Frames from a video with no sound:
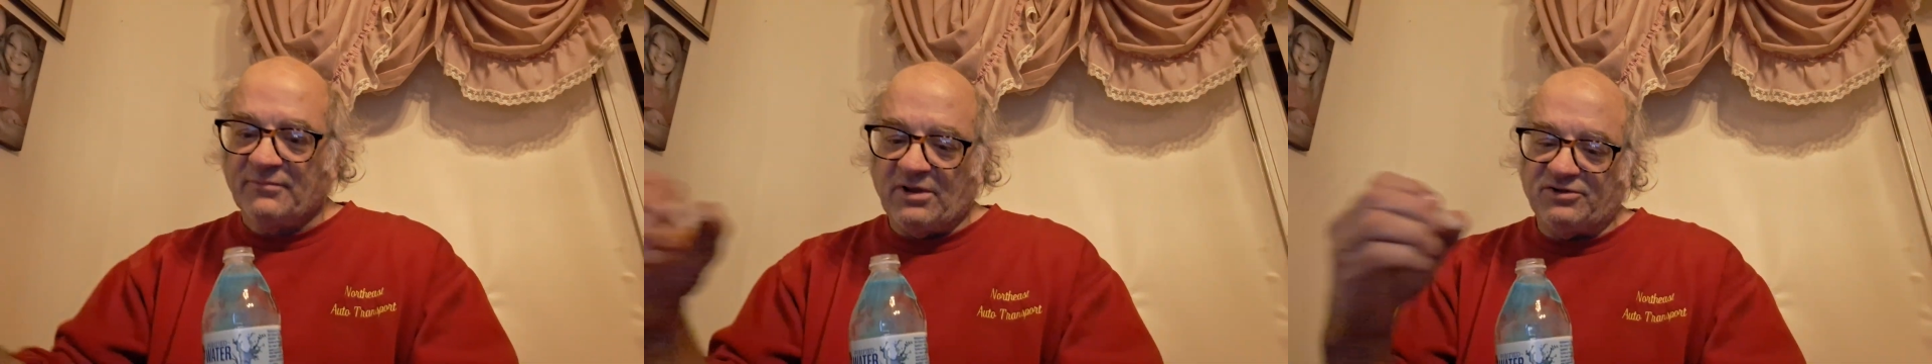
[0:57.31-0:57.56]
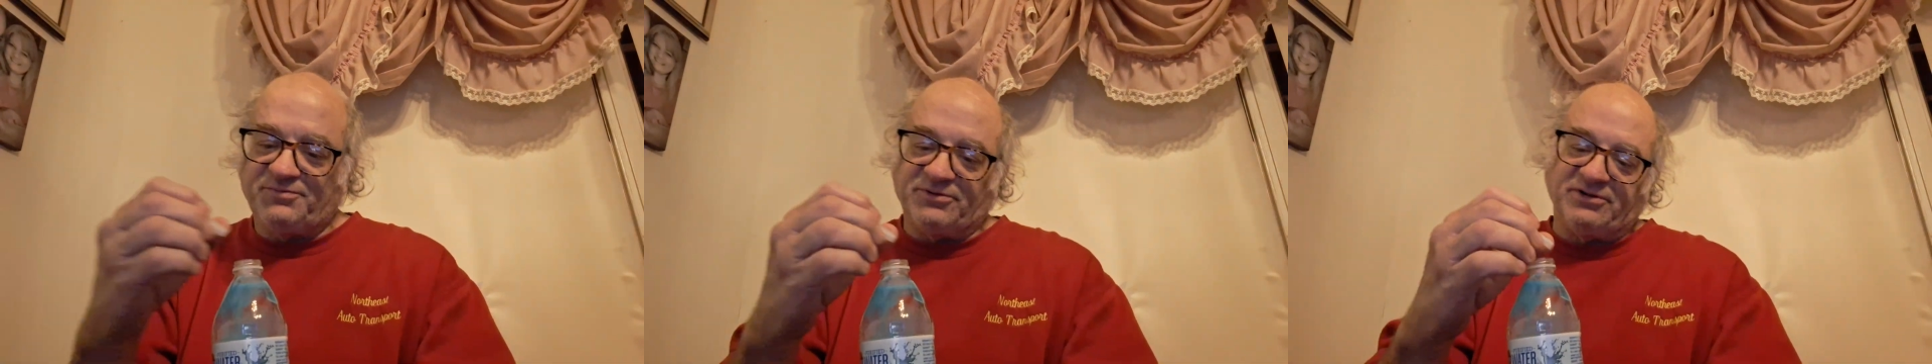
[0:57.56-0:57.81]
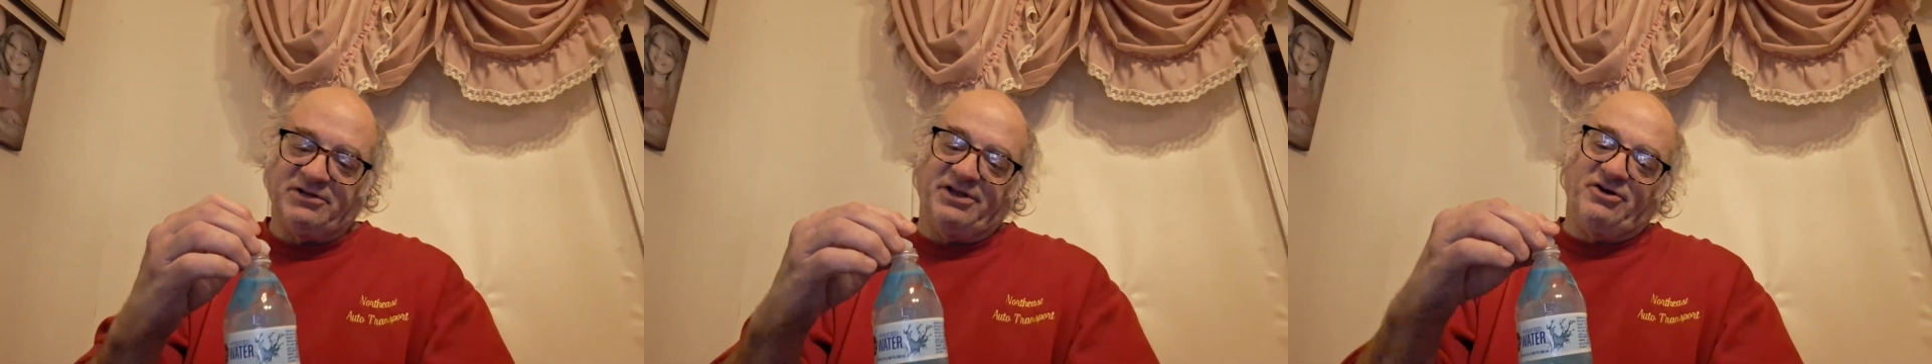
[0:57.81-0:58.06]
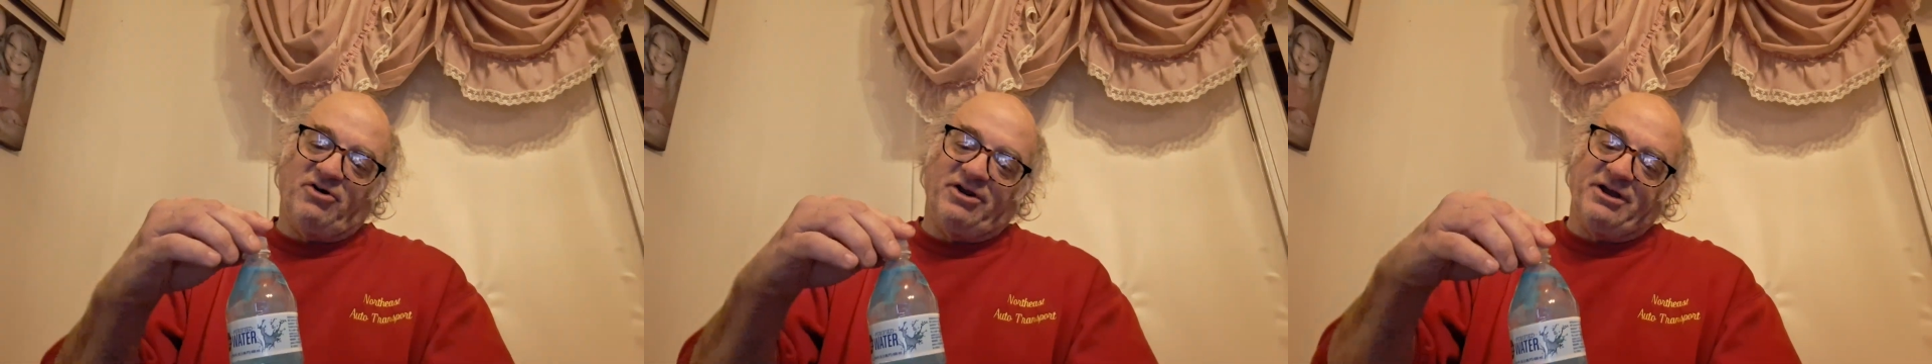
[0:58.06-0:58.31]
Let's put the
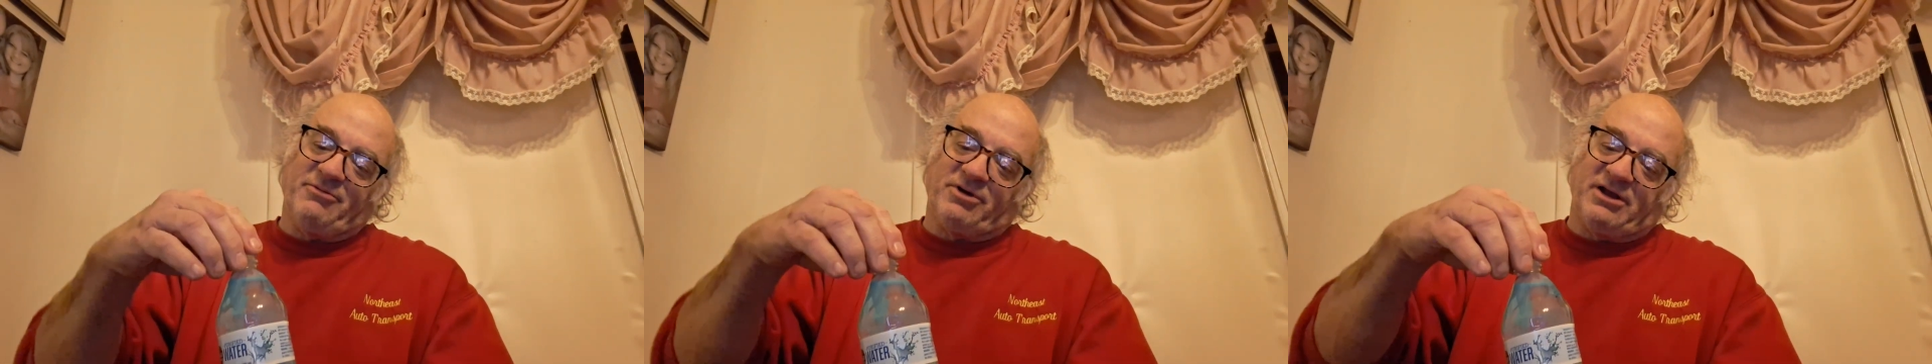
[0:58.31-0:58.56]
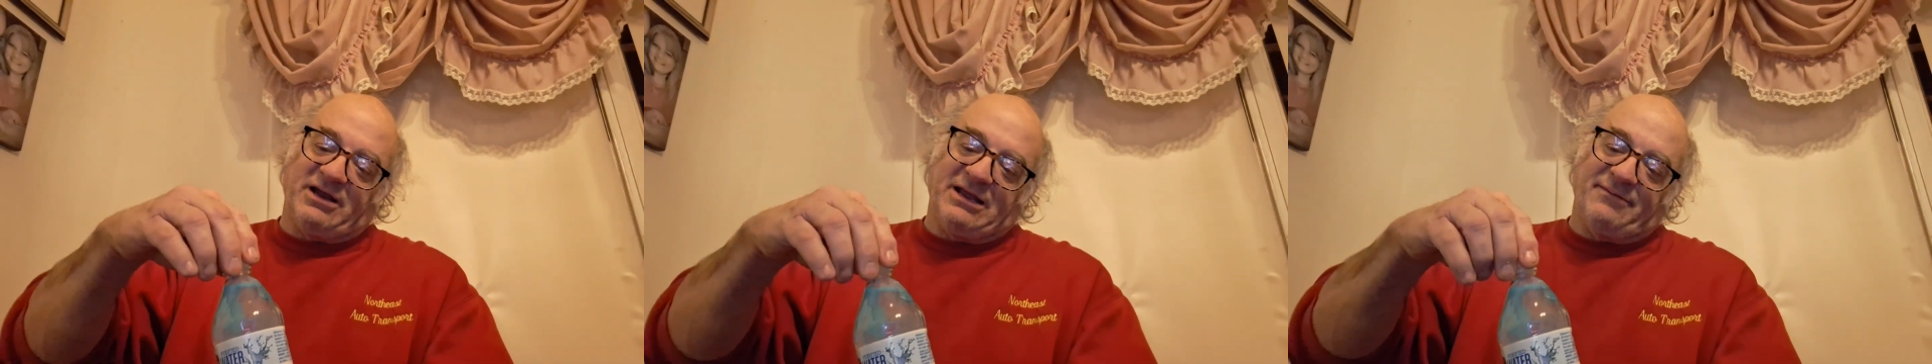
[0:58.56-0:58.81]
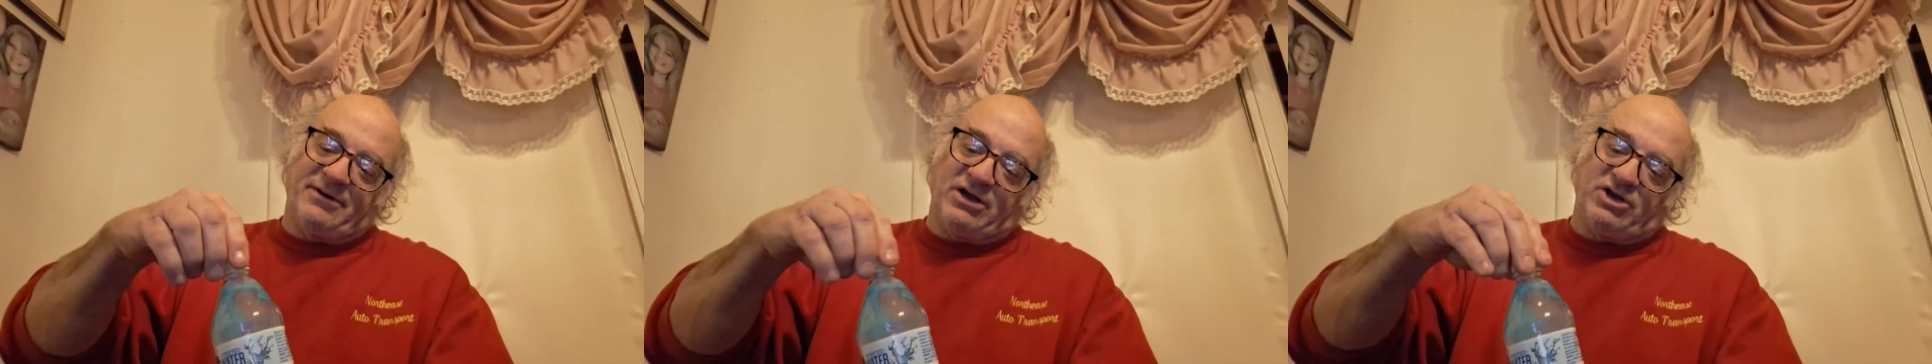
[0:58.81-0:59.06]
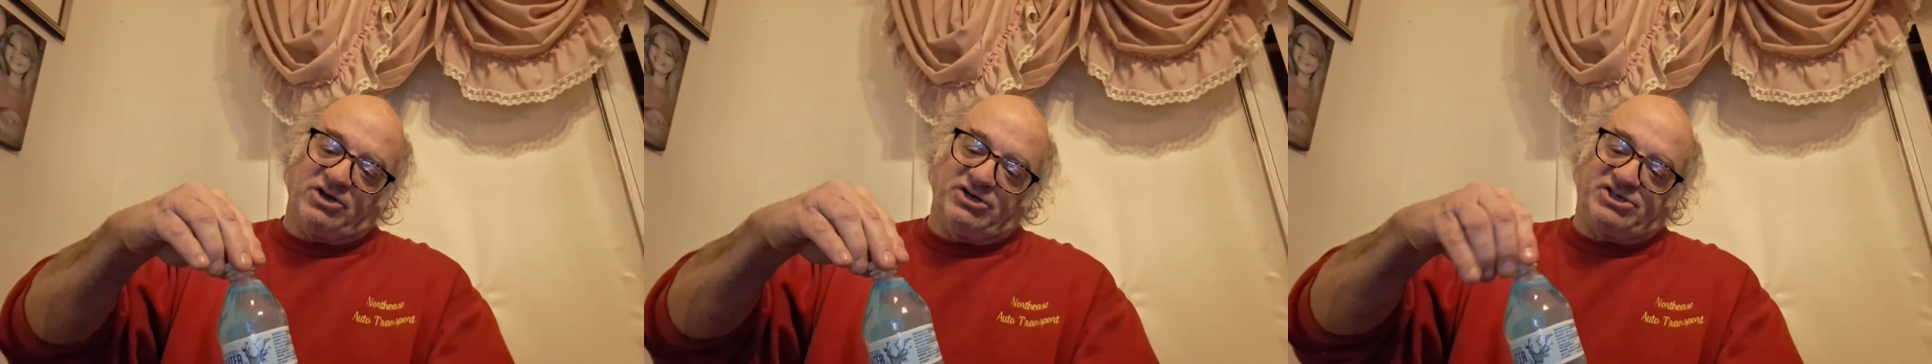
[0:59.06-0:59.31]
lid on it. We're going to give it a
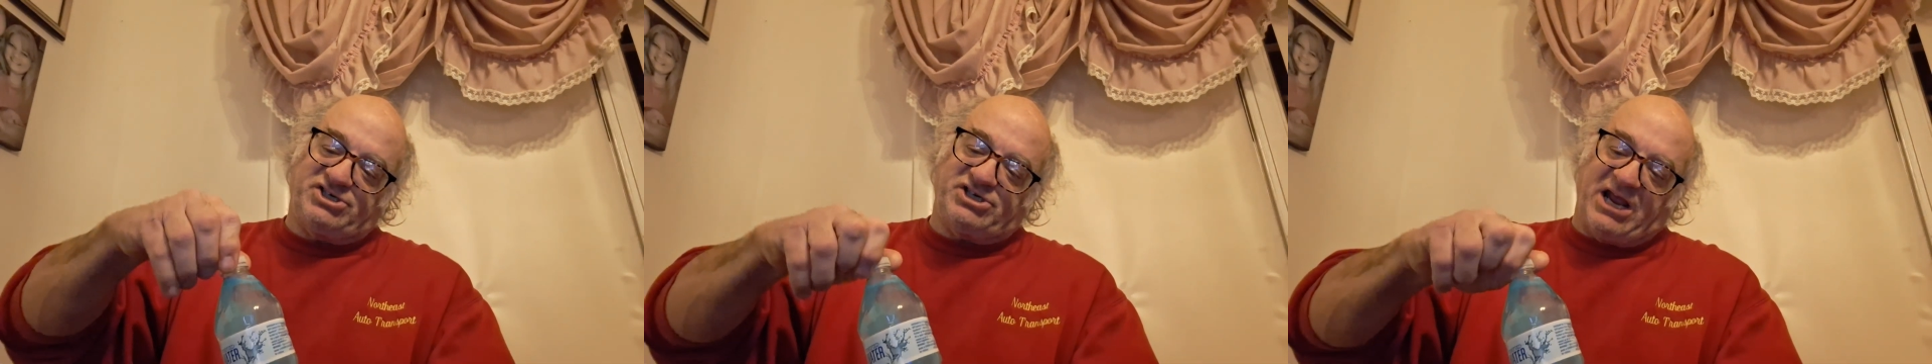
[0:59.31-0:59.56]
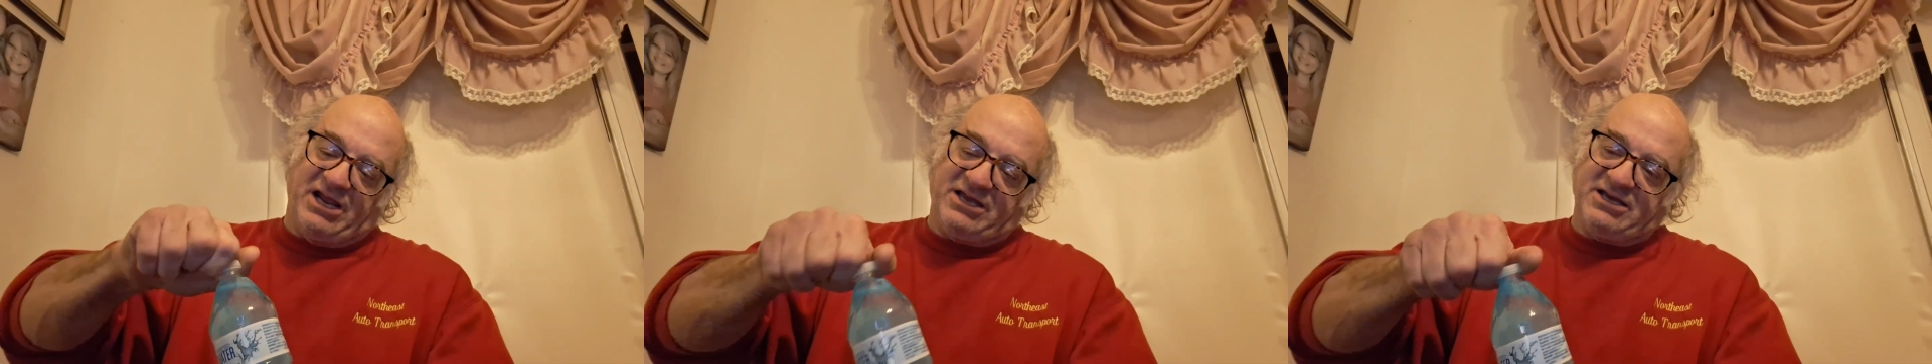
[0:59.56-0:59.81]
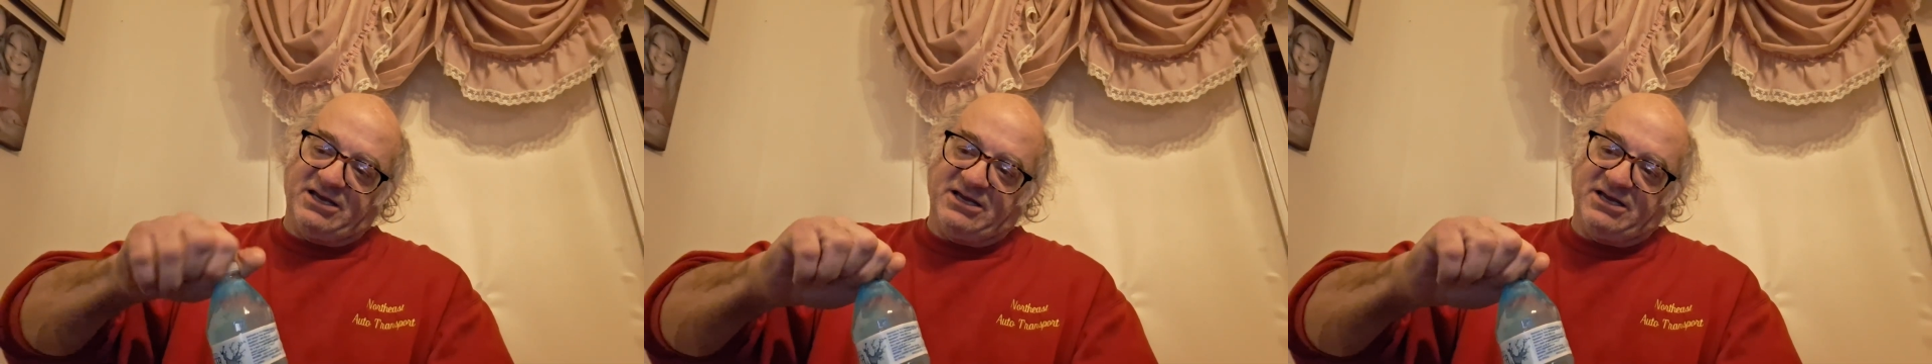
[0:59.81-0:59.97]
good shake.